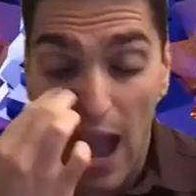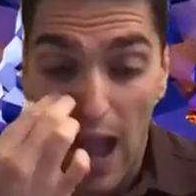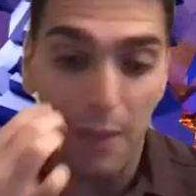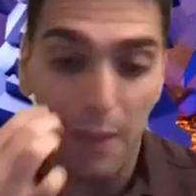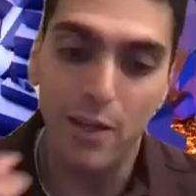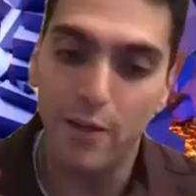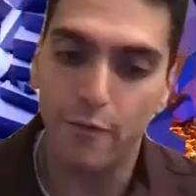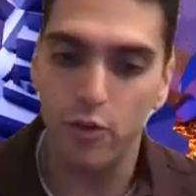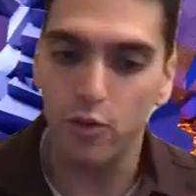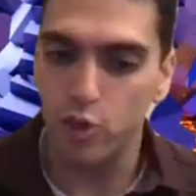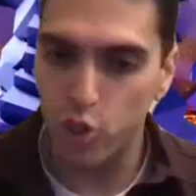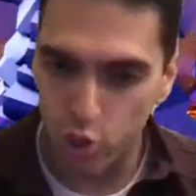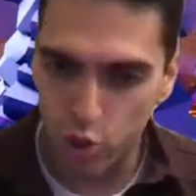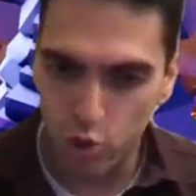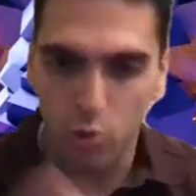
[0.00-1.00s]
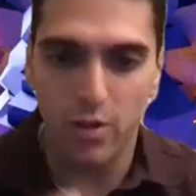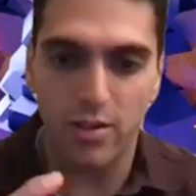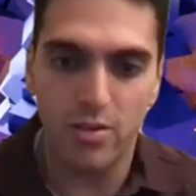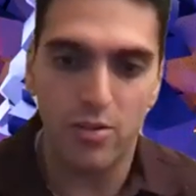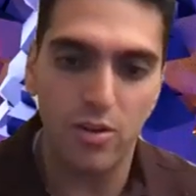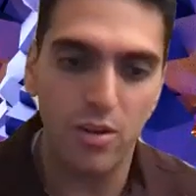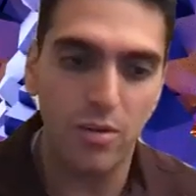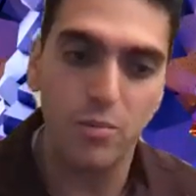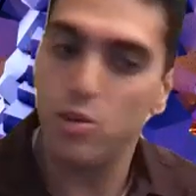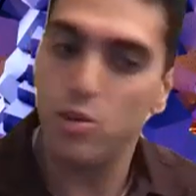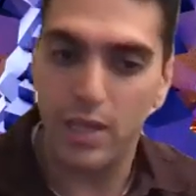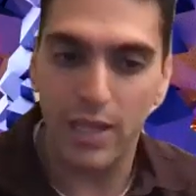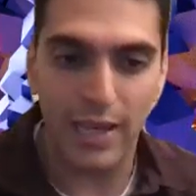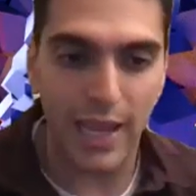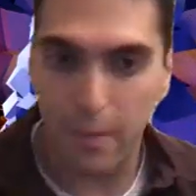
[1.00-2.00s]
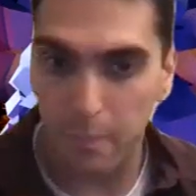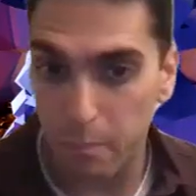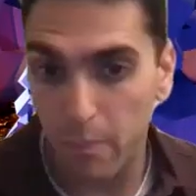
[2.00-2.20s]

I mean, for short term, you can get